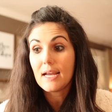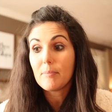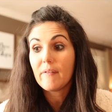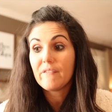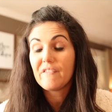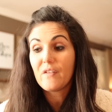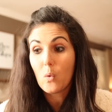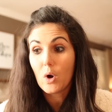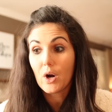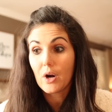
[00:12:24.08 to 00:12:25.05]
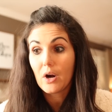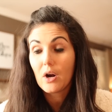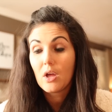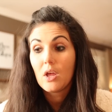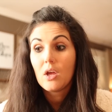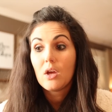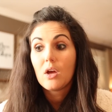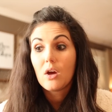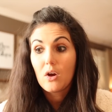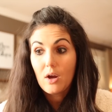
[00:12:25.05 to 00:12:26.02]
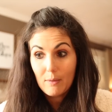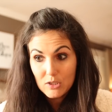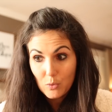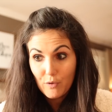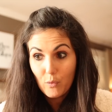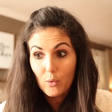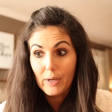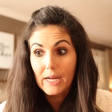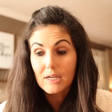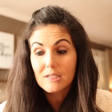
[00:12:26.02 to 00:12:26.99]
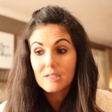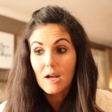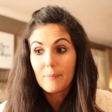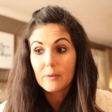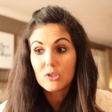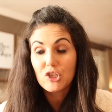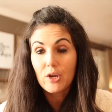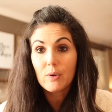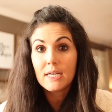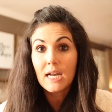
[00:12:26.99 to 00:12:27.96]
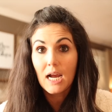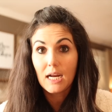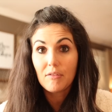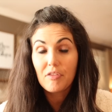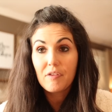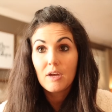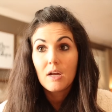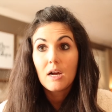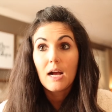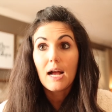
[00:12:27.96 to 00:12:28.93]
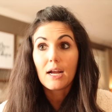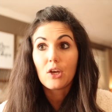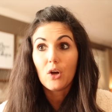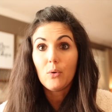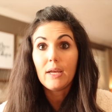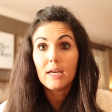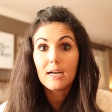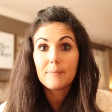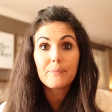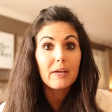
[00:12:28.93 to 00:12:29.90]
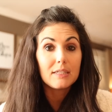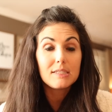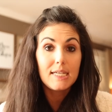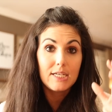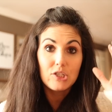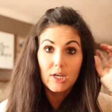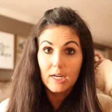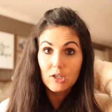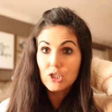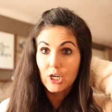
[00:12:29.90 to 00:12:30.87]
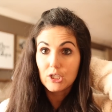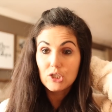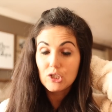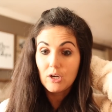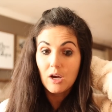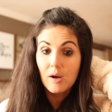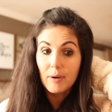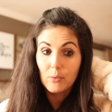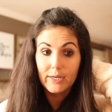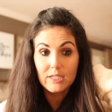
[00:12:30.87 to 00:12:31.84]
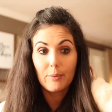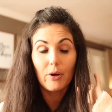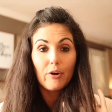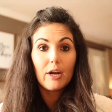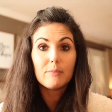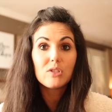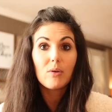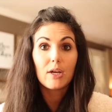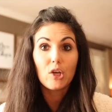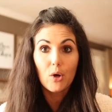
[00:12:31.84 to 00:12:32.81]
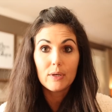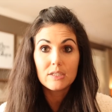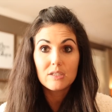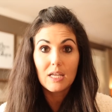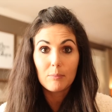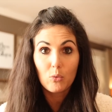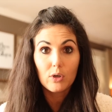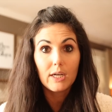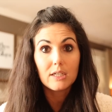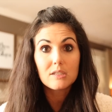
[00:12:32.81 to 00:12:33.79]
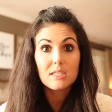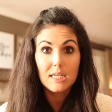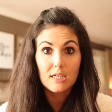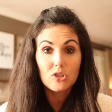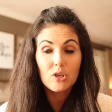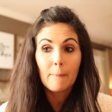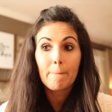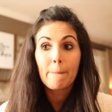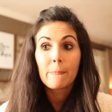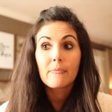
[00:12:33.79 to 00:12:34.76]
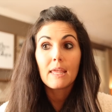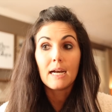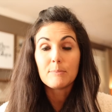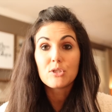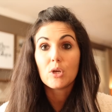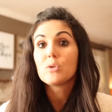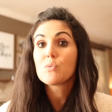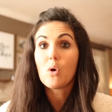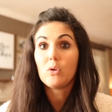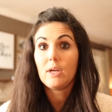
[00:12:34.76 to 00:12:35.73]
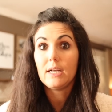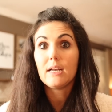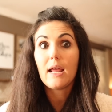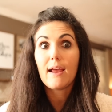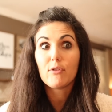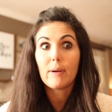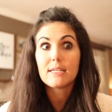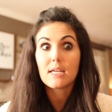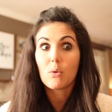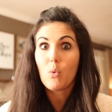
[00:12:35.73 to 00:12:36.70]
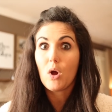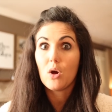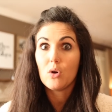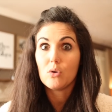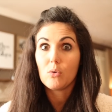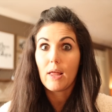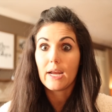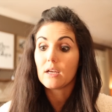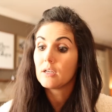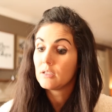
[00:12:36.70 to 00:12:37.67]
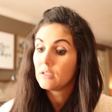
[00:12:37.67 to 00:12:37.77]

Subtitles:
before I was 24 weeks, it was January 9th. I go in, I teach at our church, our weekday program. So I go in that morning to teach, and I'm so swollen. Everybody's like, whoa, like